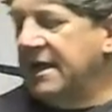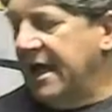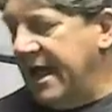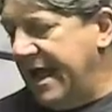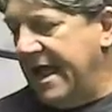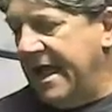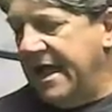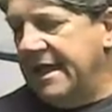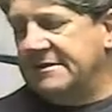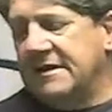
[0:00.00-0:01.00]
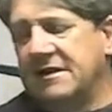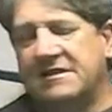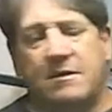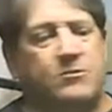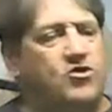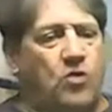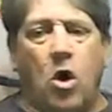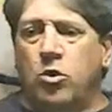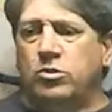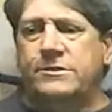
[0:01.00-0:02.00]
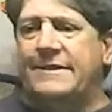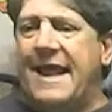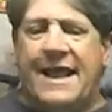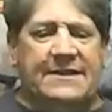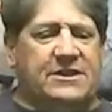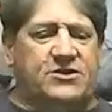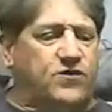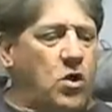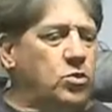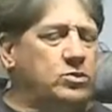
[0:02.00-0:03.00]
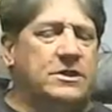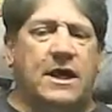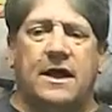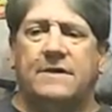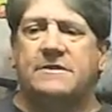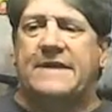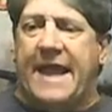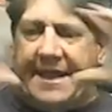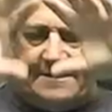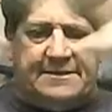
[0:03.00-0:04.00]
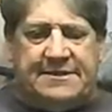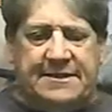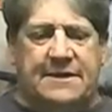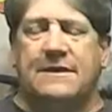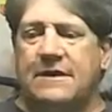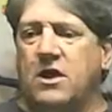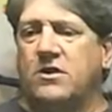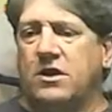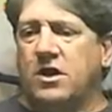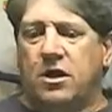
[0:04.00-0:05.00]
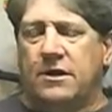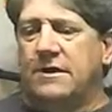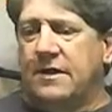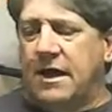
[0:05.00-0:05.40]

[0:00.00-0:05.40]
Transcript: I had some drone. They had these drone gates. You know, the little